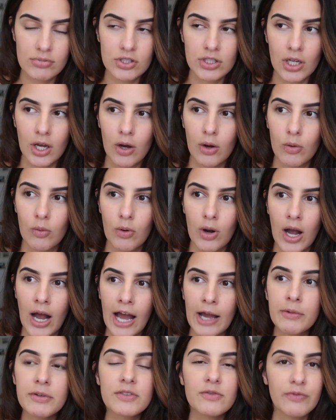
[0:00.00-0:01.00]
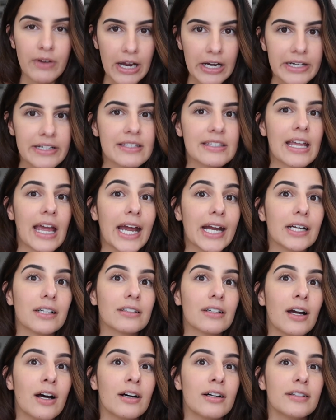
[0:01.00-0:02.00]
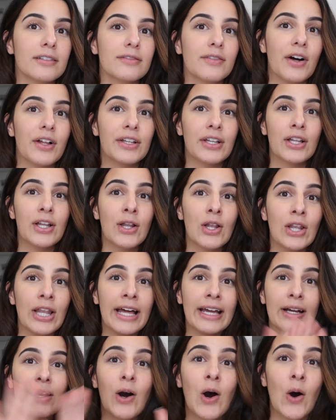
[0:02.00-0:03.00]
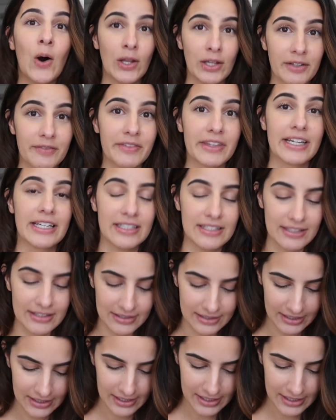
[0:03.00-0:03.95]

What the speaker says: So I was very scared of like all of this.